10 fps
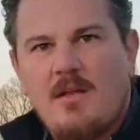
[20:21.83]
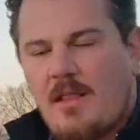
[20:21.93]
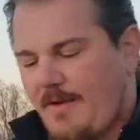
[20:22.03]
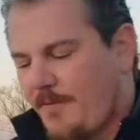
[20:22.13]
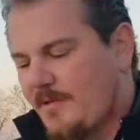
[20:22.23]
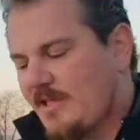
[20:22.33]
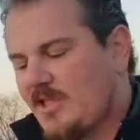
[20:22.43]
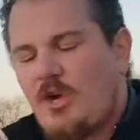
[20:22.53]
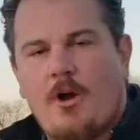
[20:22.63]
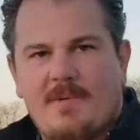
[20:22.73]
Like for instance,
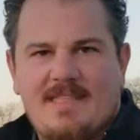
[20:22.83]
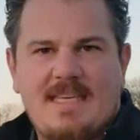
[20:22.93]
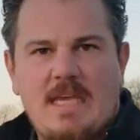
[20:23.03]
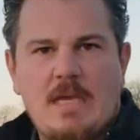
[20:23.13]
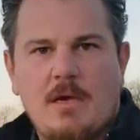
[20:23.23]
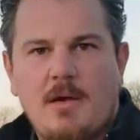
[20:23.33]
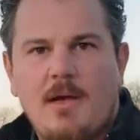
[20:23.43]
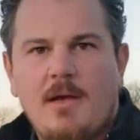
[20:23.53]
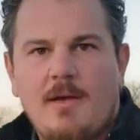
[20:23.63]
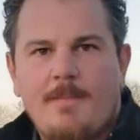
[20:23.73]
the Carbon Z
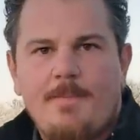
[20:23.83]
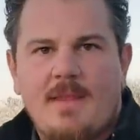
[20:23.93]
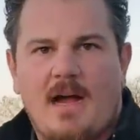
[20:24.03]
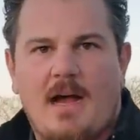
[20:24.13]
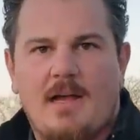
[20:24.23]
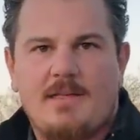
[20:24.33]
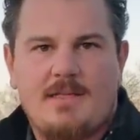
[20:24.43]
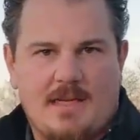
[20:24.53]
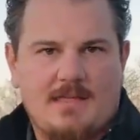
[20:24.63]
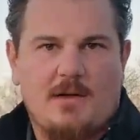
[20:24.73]

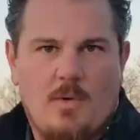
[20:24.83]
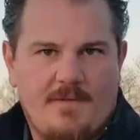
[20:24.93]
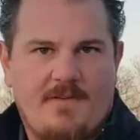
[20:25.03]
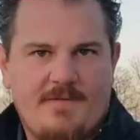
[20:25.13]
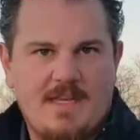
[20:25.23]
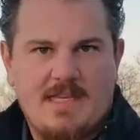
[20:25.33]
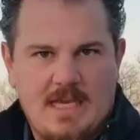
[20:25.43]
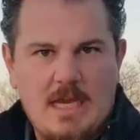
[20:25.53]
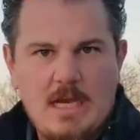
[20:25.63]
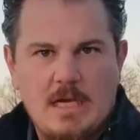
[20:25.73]
Cessna
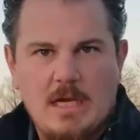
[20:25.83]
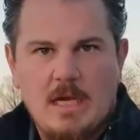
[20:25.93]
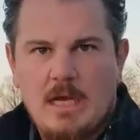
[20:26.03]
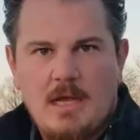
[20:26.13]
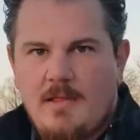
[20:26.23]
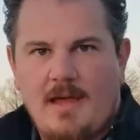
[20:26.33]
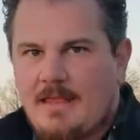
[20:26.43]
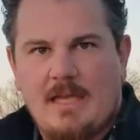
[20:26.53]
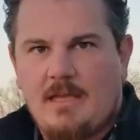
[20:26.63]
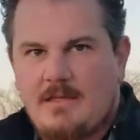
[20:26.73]
150T,
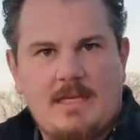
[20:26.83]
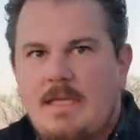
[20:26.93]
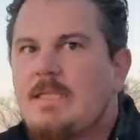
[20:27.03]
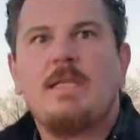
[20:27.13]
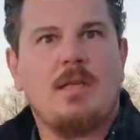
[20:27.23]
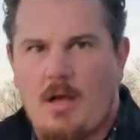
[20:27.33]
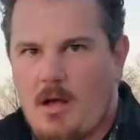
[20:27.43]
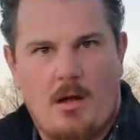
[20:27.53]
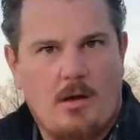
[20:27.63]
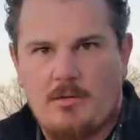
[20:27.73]
that thing sings the
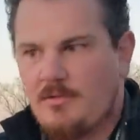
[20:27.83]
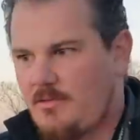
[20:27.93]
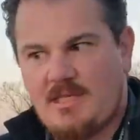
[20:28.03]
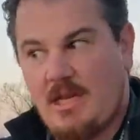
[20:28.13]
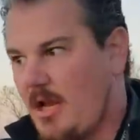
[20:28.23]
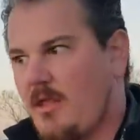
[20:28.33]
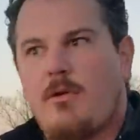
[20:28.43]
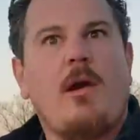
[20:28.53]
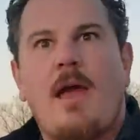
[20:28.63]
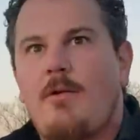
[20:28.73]
song, sitting on the
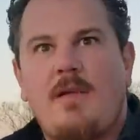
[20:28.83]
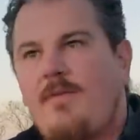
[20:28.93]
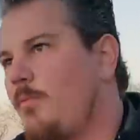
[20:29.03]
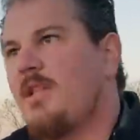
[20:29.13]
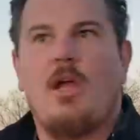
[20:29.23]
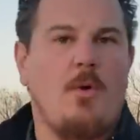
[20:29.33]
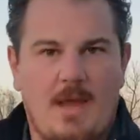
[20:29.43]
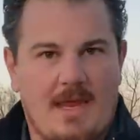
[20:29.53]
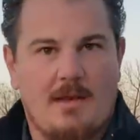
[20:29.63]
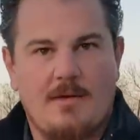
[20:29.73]
ground even with no
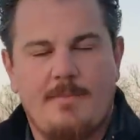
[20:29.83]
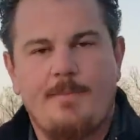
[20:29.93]
wind.